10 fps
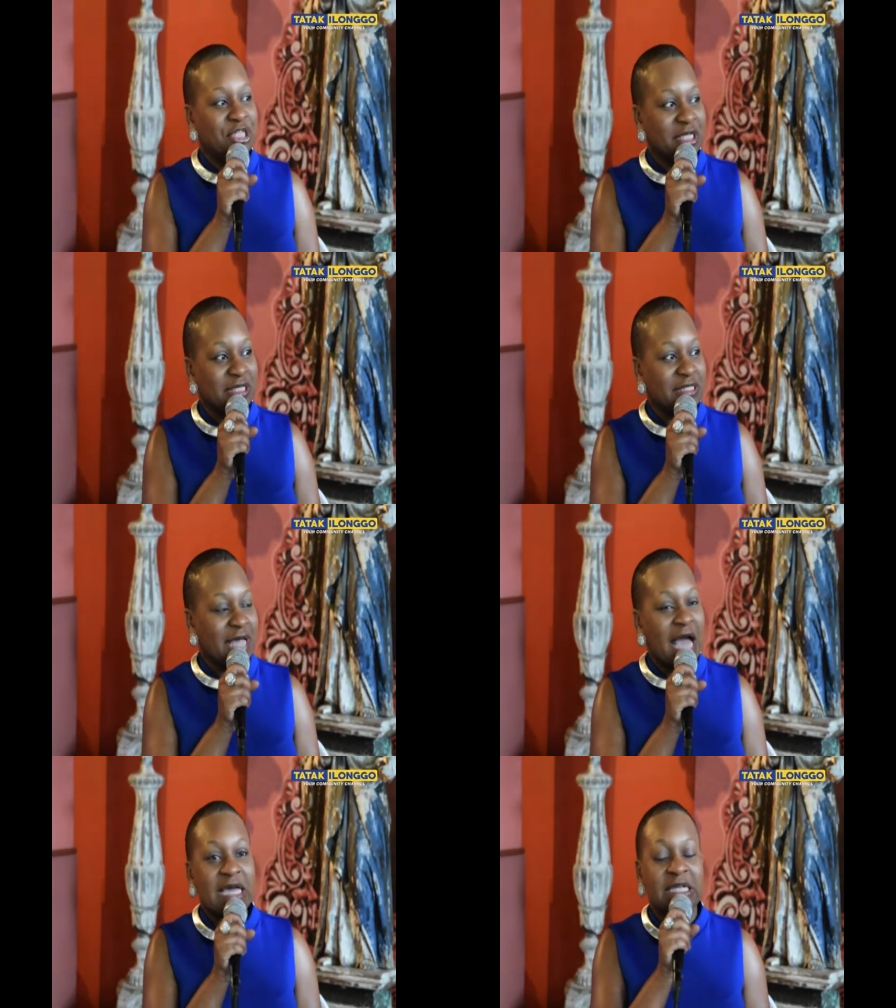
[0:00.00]
just,
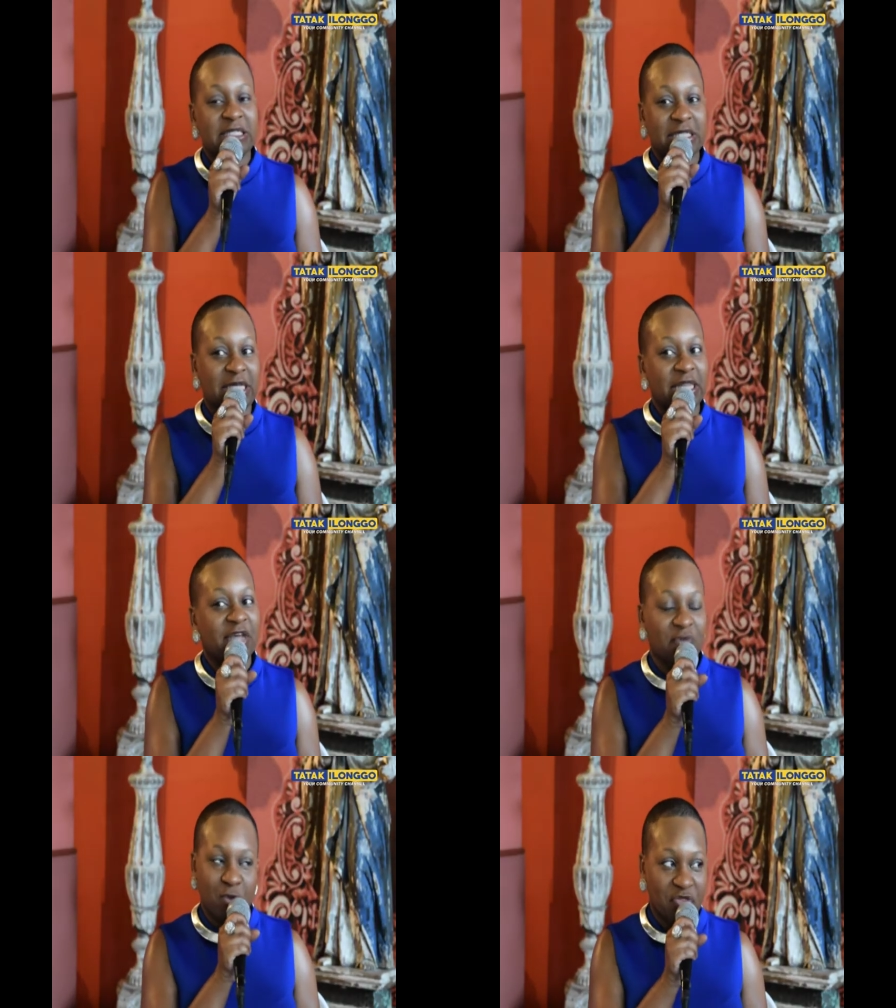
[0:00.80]
I couldn't see
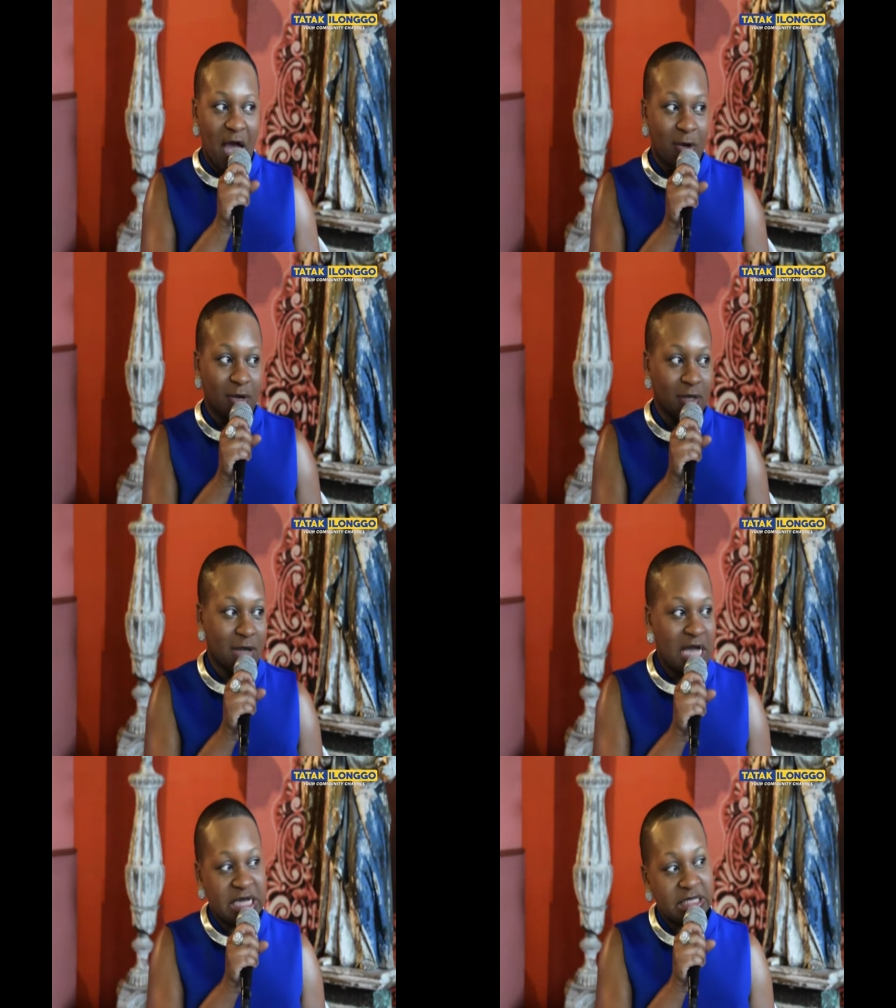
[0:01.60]
living without it.
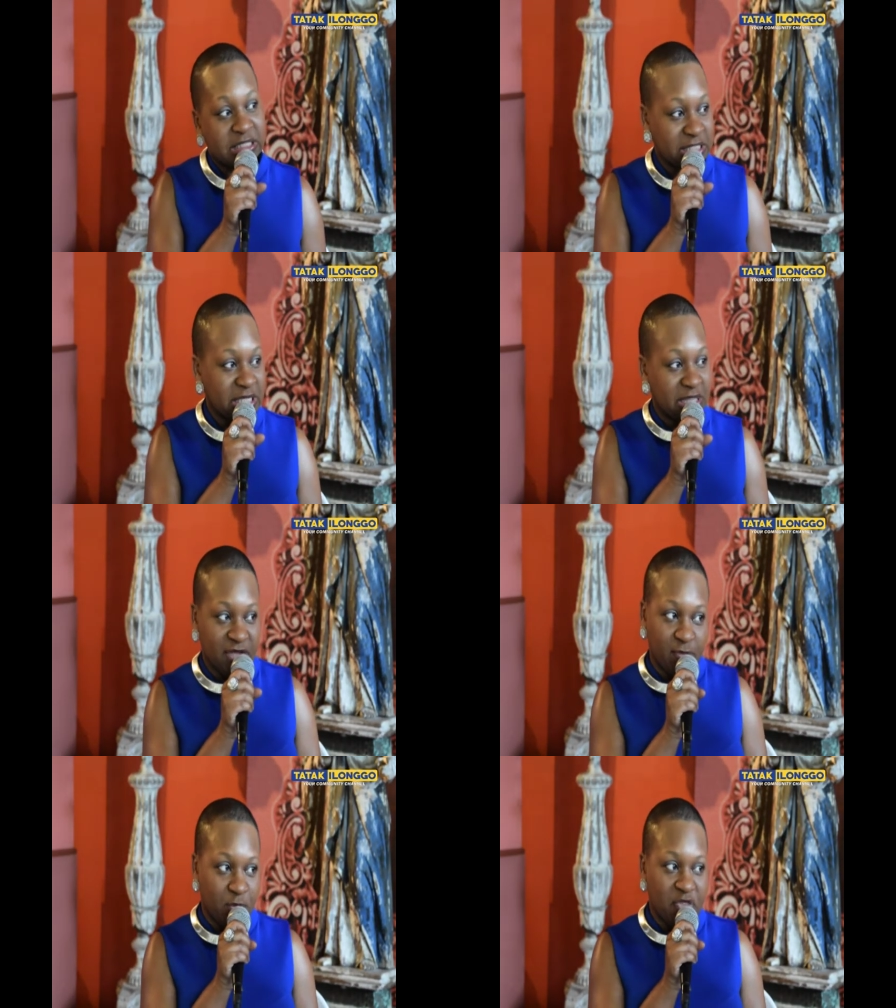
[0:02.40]
I couldn't see
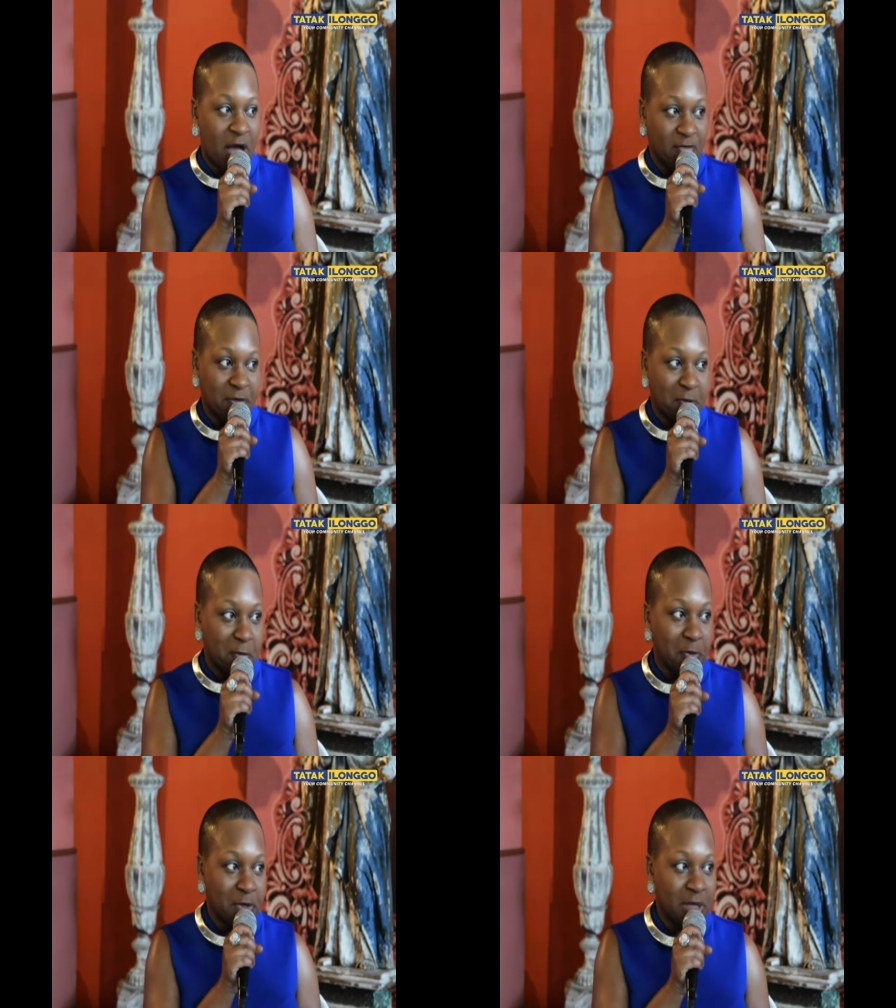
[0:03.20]
living without the
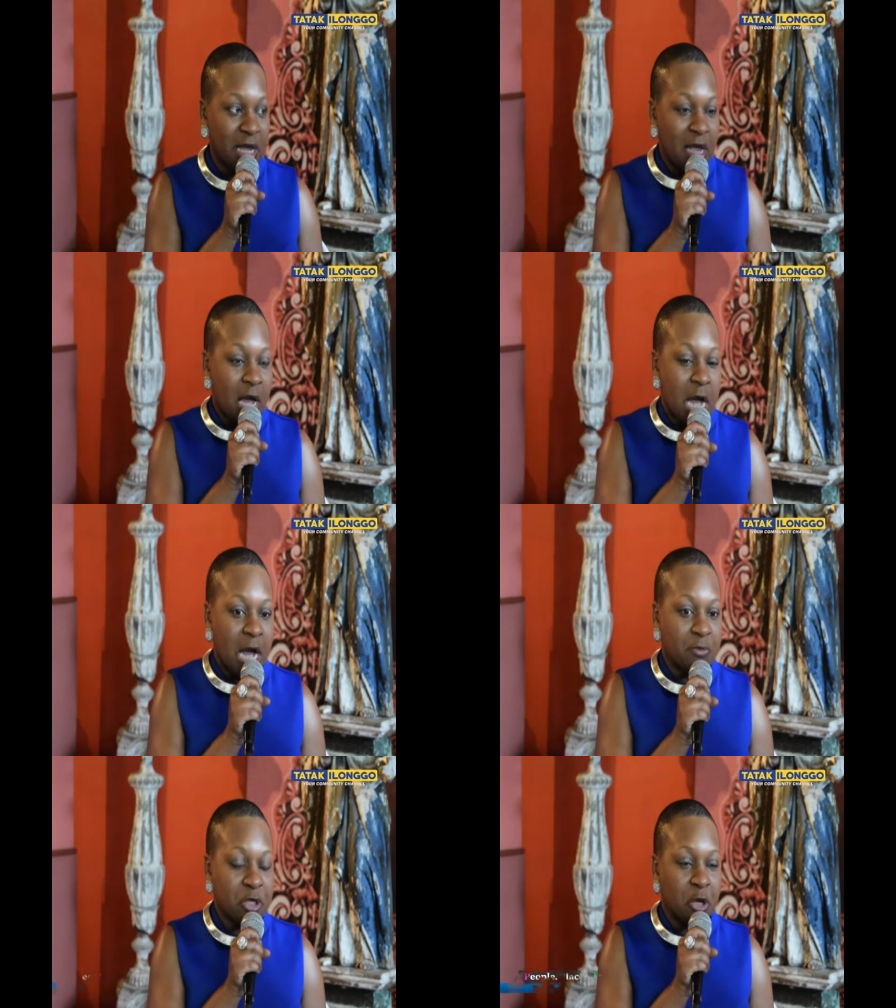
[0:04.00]
Lord.
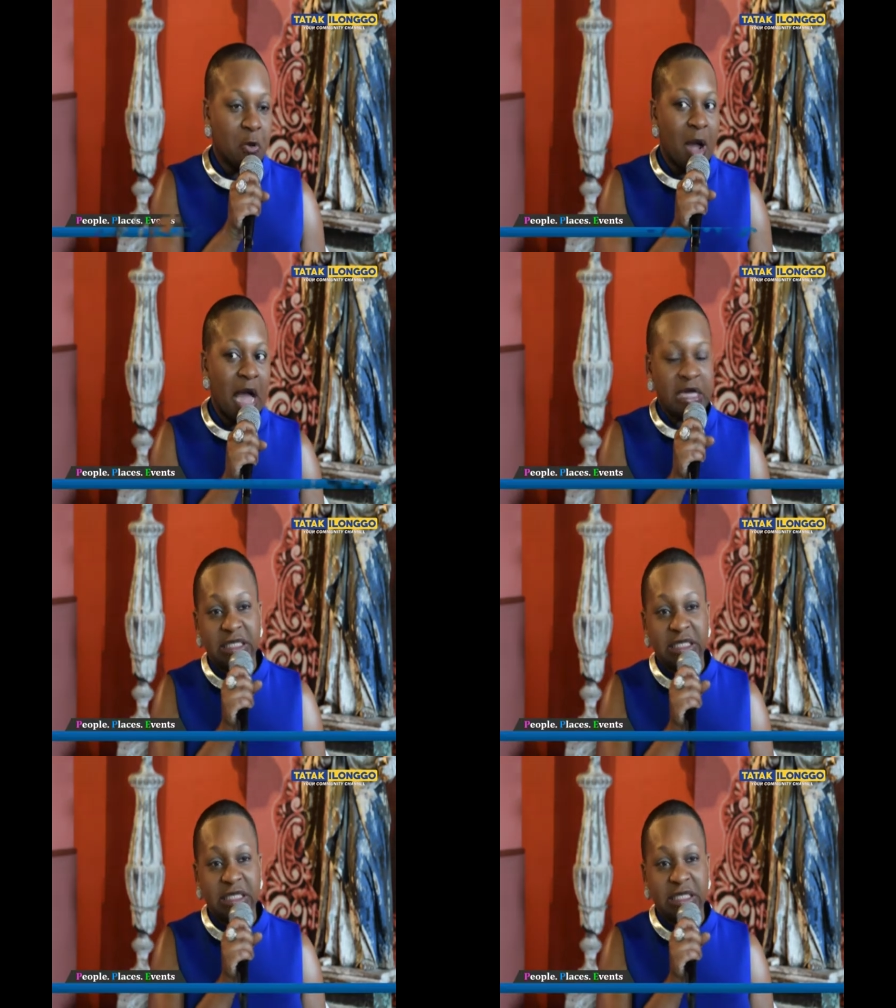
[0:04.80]
Um, you know, I couldn't